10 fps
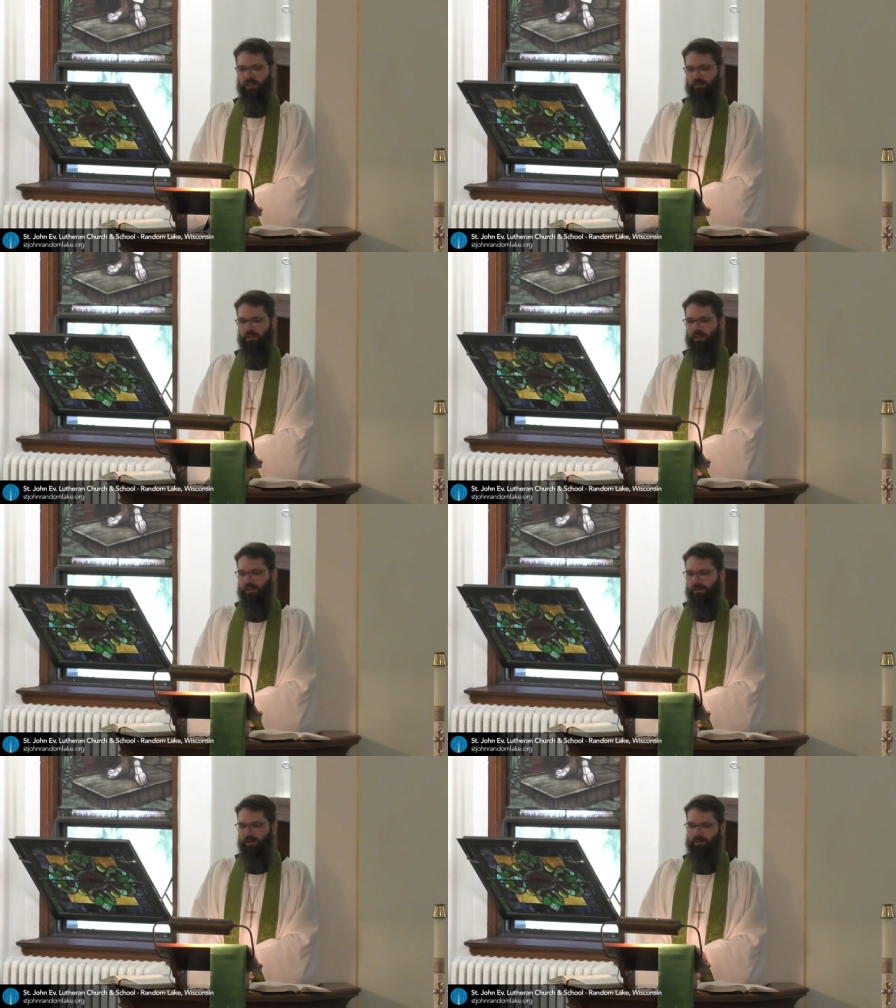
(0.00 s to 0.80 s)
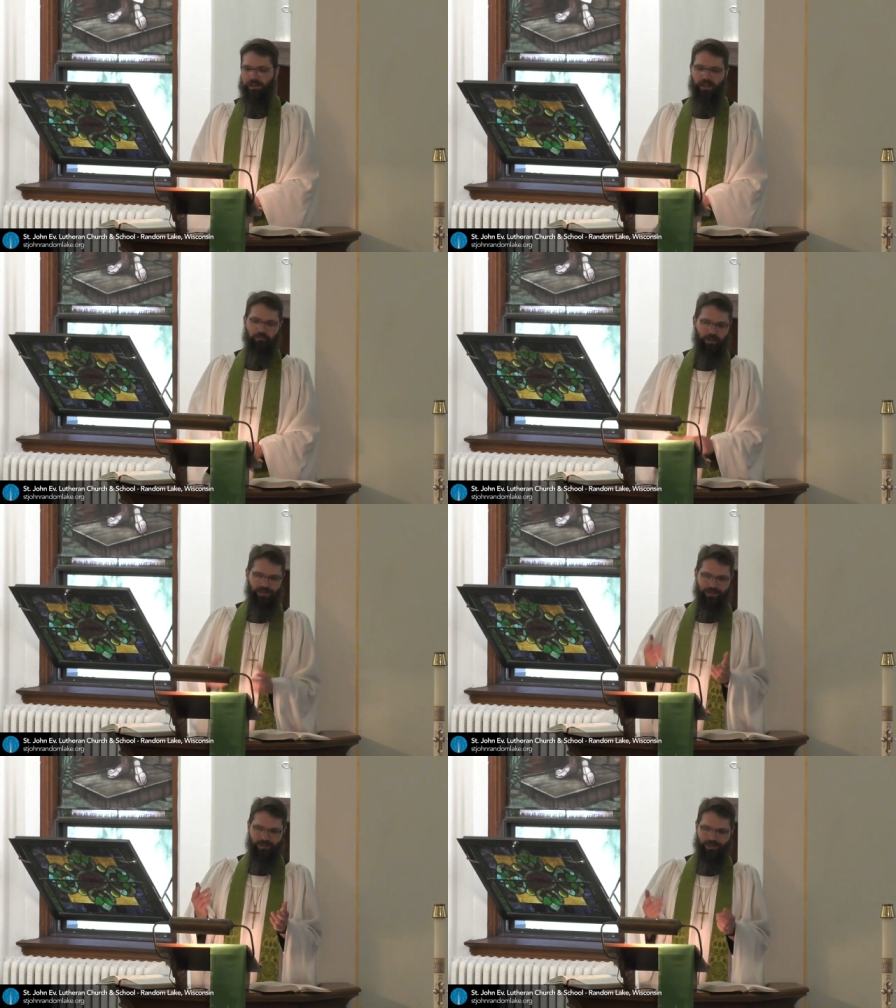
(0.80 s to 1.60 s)
Even on the day of
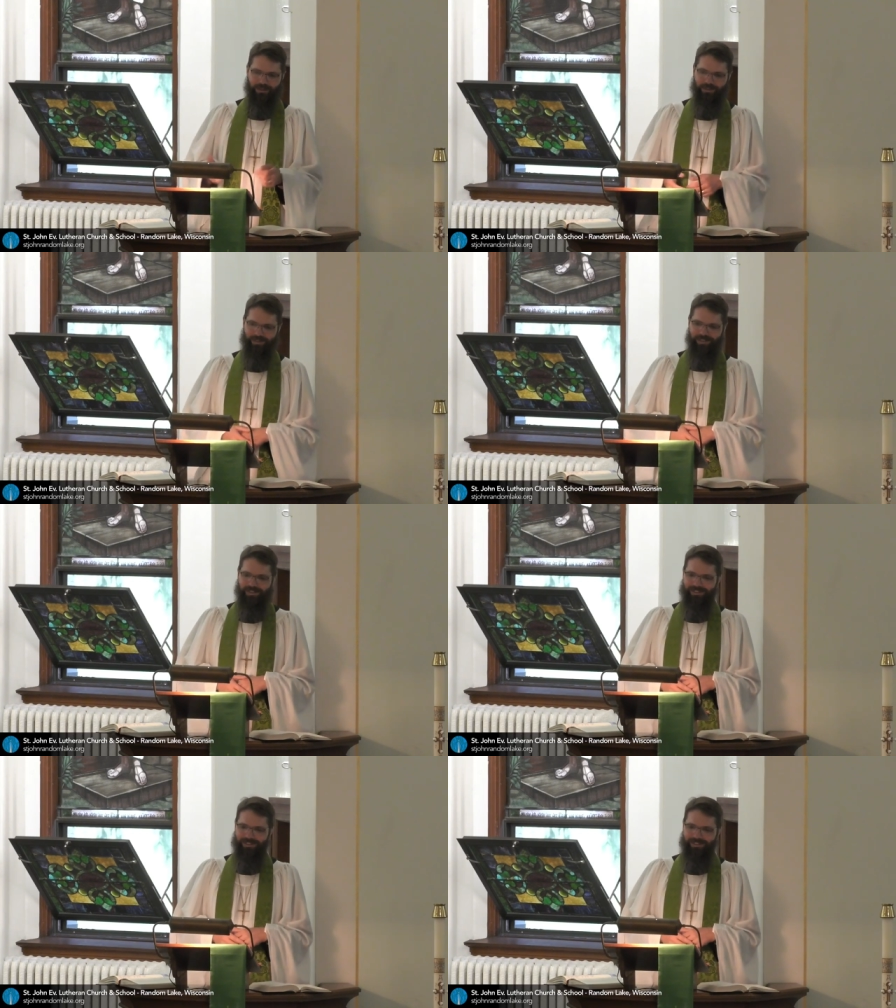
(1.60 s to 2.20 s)
Pentecost,